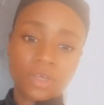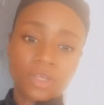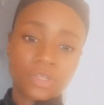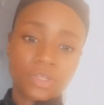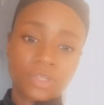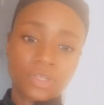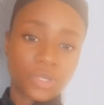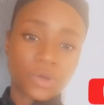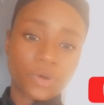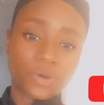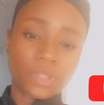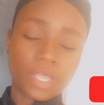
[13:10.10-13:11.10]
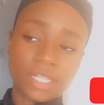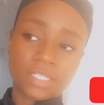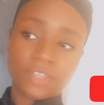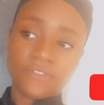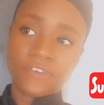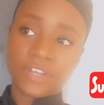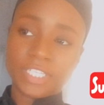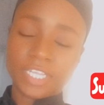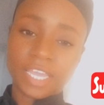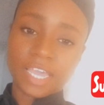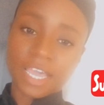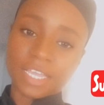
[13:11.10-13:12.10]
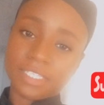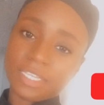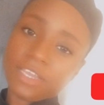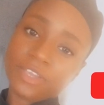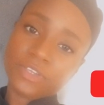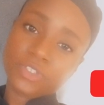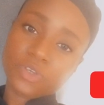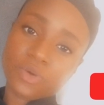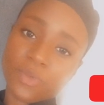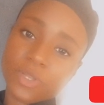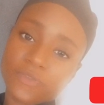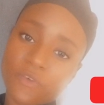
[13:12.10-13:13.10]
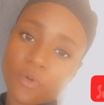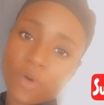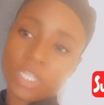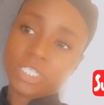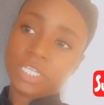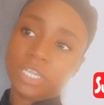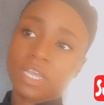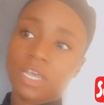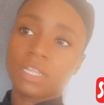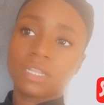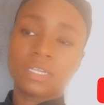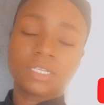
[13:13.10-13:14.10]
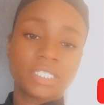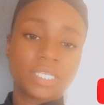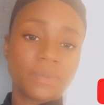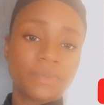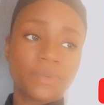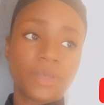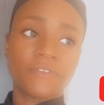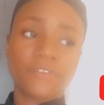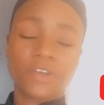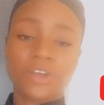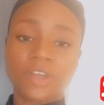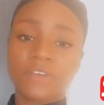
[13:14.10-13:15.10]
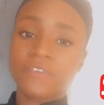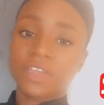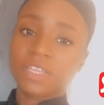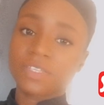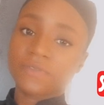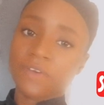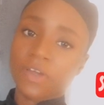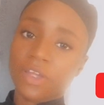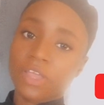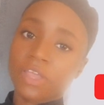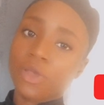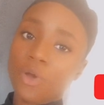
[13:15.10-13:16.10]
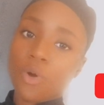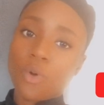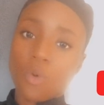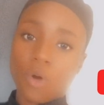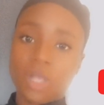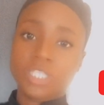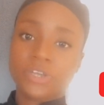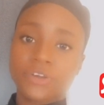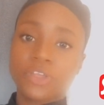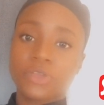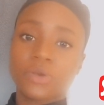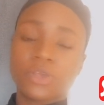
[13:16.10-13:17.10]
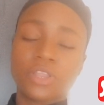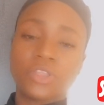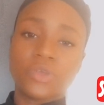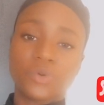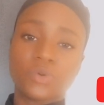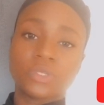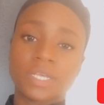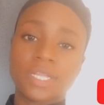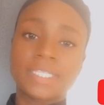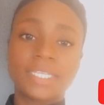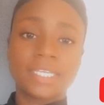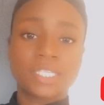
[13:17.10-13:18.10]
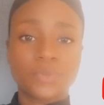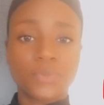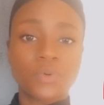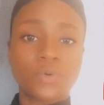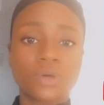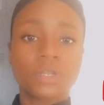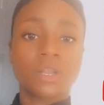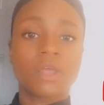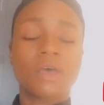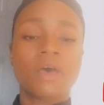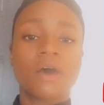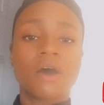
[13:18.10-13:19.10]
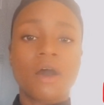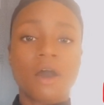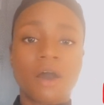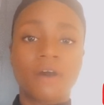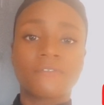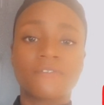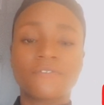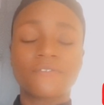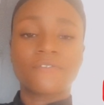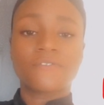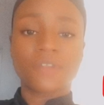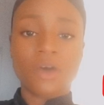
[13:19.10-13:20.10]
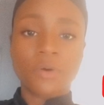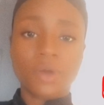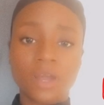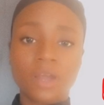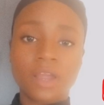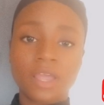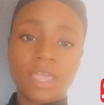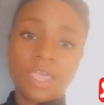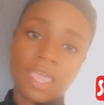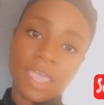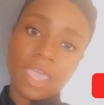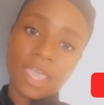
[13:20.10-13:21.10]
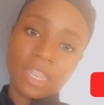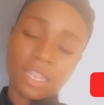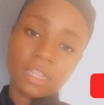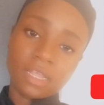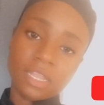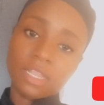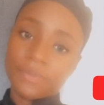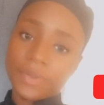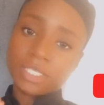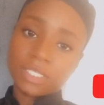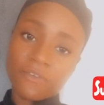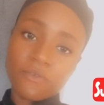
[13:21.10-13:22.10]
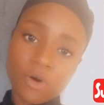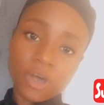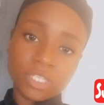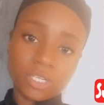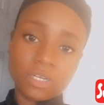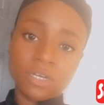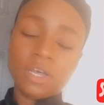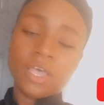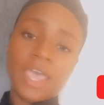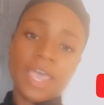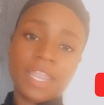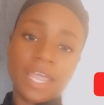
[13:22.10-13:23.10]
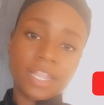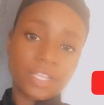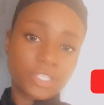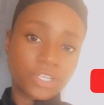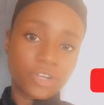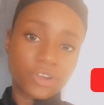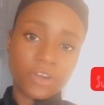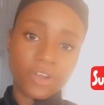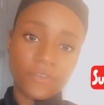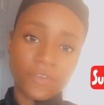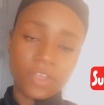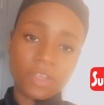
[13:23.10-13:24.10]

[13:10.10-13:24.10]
So that's it for today, guys. Thank you so much for watching. A little tip: if your gravy is very watery, you can use a teaspoon of flour and a little bit of water and add it to your gravy.